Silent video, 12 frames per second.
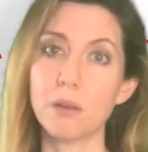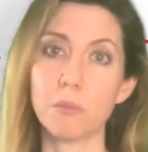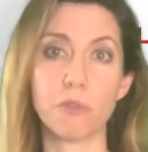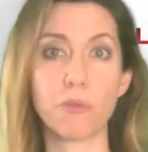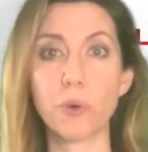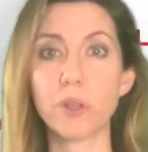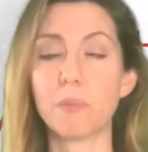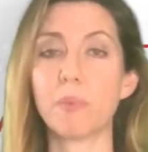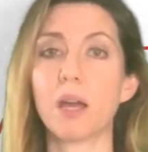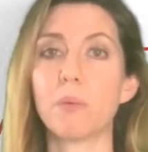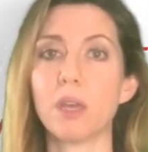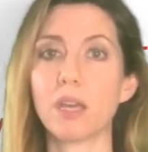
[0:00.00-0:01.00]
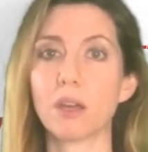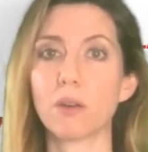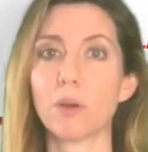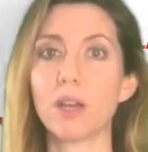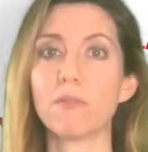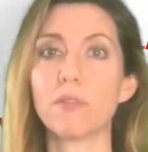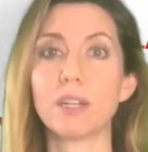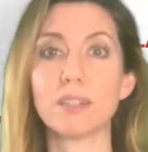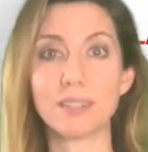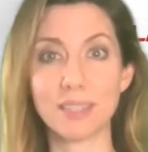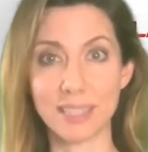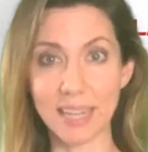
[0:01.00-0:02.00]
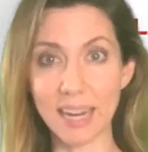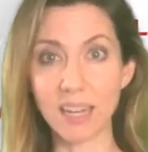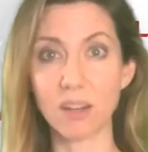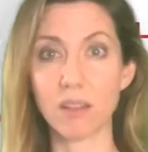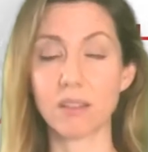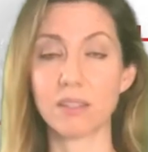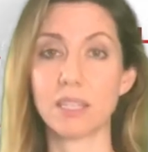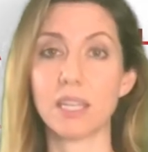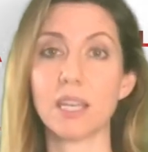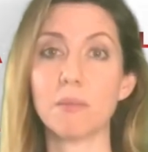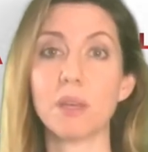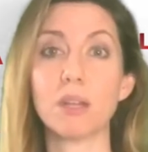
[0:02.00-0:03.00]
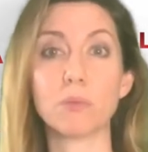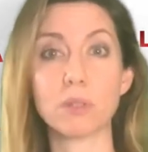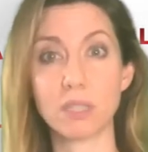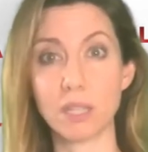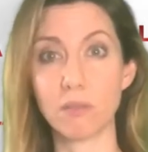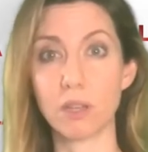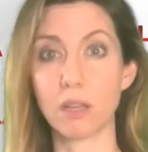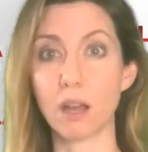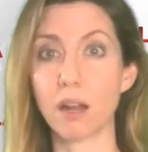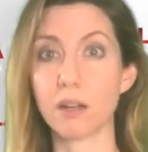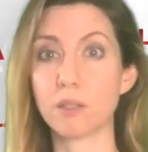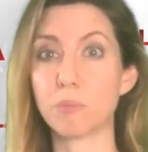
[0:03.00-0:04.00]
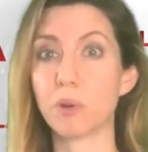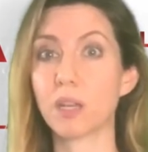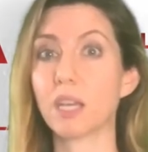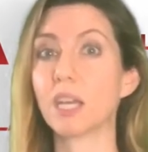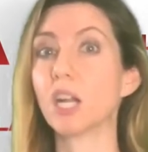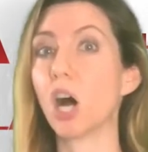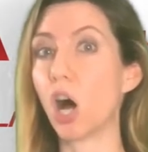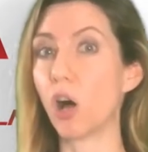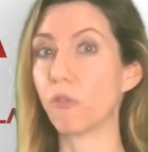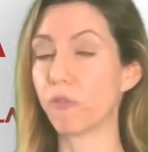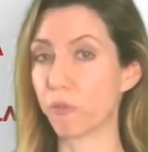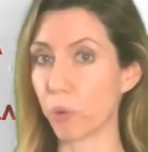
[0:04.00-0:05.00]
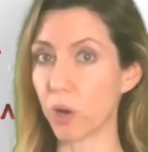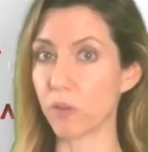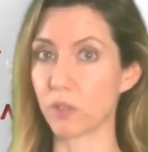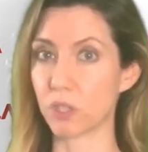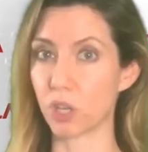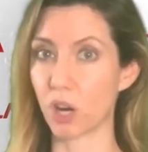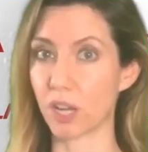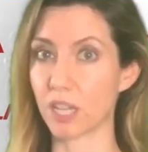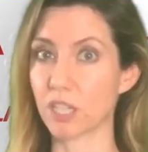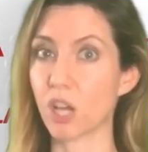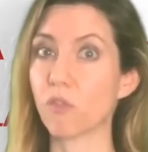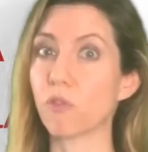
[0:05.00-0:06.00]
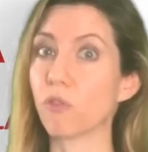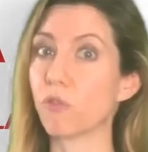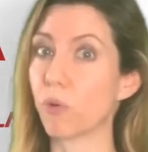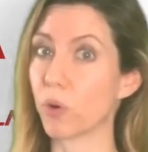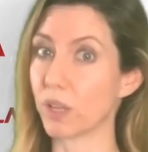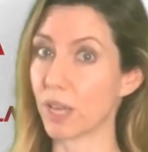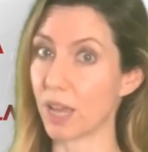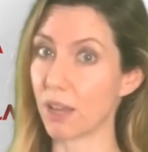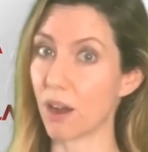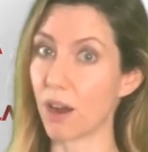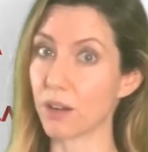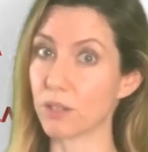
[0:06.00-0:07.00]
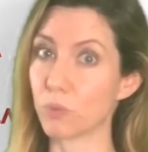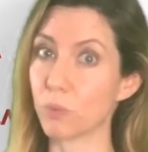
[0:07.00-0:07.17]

Before the bye week, Grant finished second on the team in receiving yards, bringing in all 4 of his targets for 48 yards,